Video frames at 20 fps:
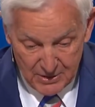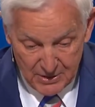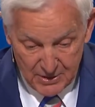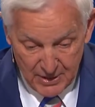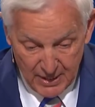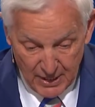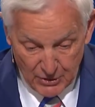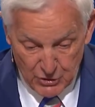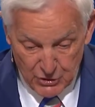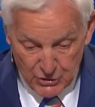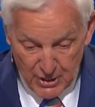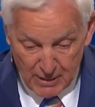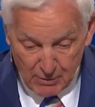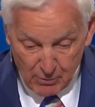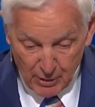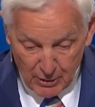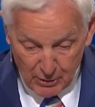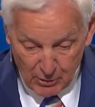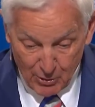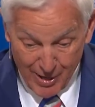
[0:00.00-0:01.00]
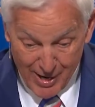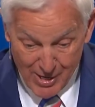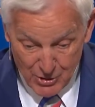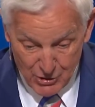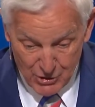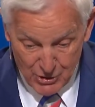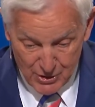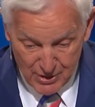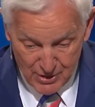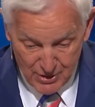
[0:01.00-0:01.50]
his secret
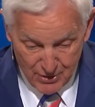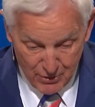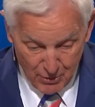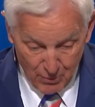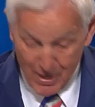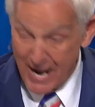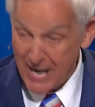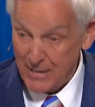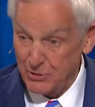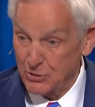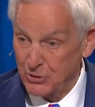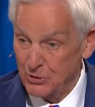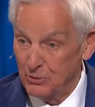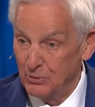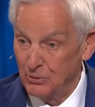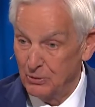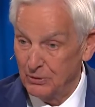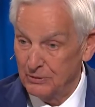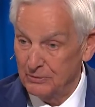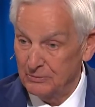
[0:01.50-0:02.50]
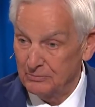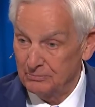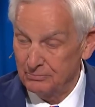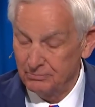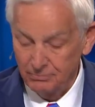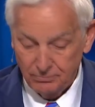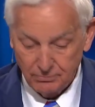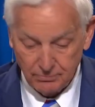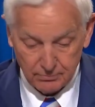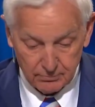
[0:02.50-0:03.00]
crush through high school.
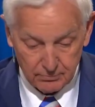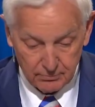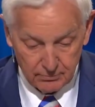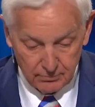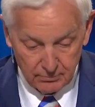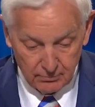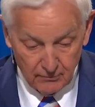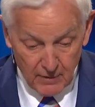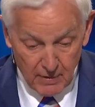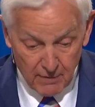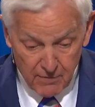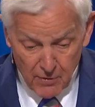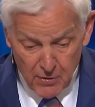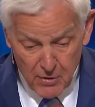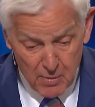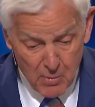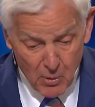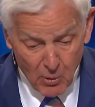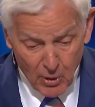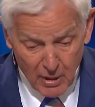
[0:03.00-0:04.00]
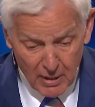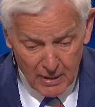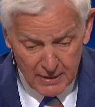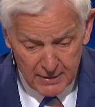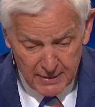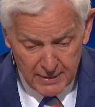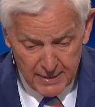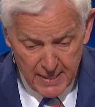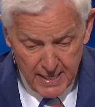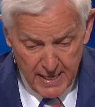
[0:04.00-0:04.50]
Furthermore,
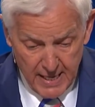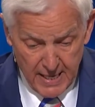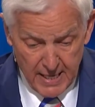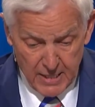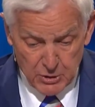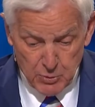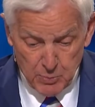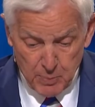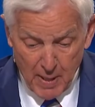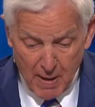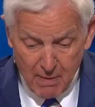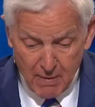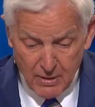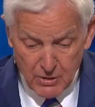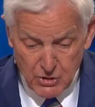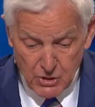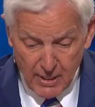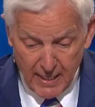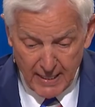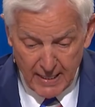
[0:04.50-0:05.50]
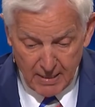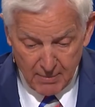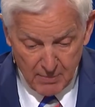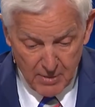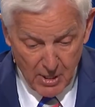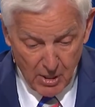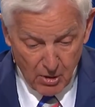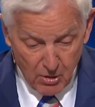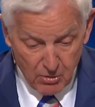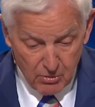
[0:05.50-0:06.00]
his parents let him
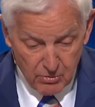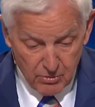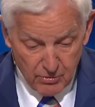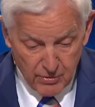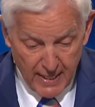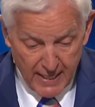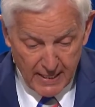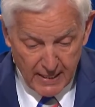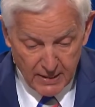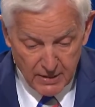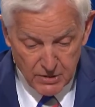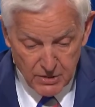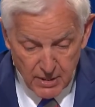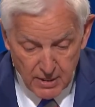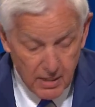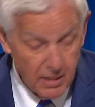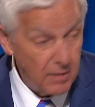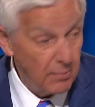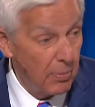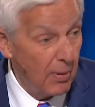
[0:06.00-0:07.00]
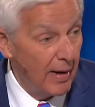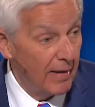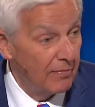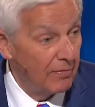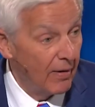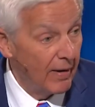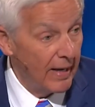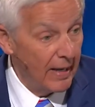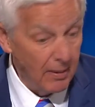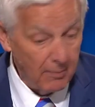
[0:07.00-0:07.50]
know. They continued to pray
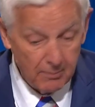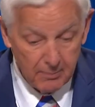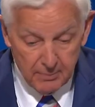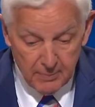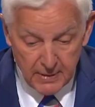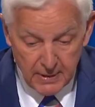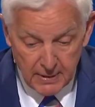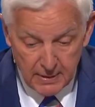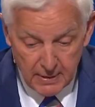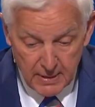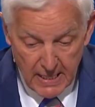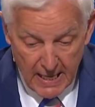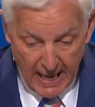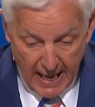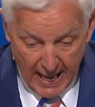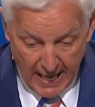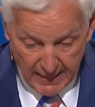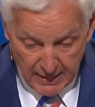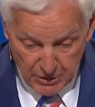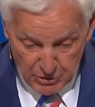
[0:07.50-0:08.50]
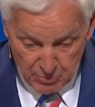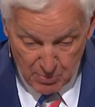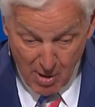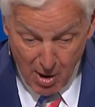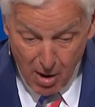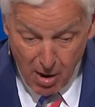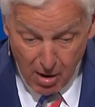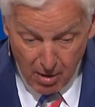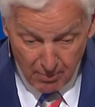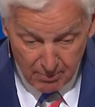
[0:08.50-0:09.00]
for him. And his
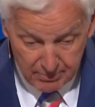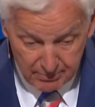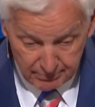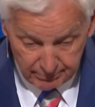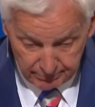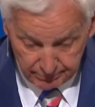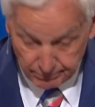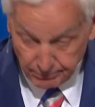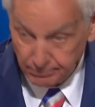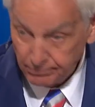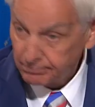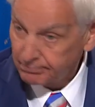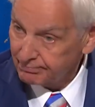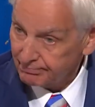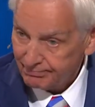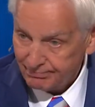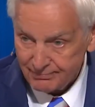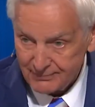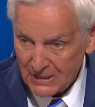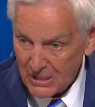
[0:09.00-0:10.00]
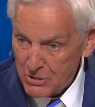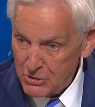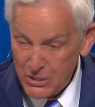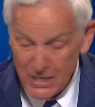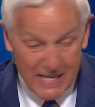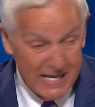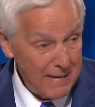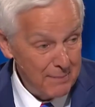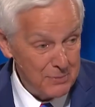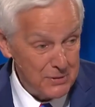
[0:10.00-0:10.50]
mom, she
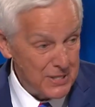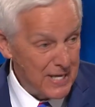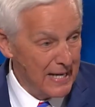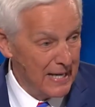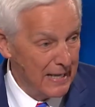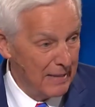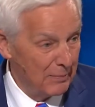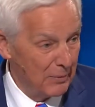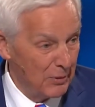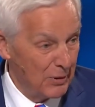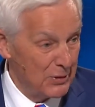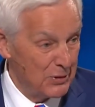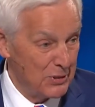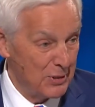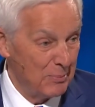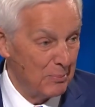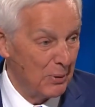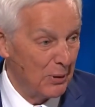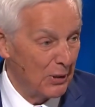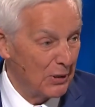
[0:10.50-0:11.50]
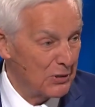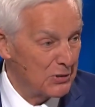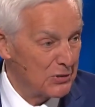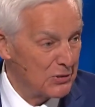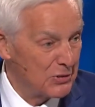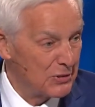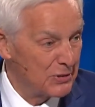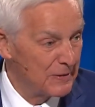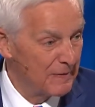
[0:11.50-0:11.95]
kept sending him Christian books.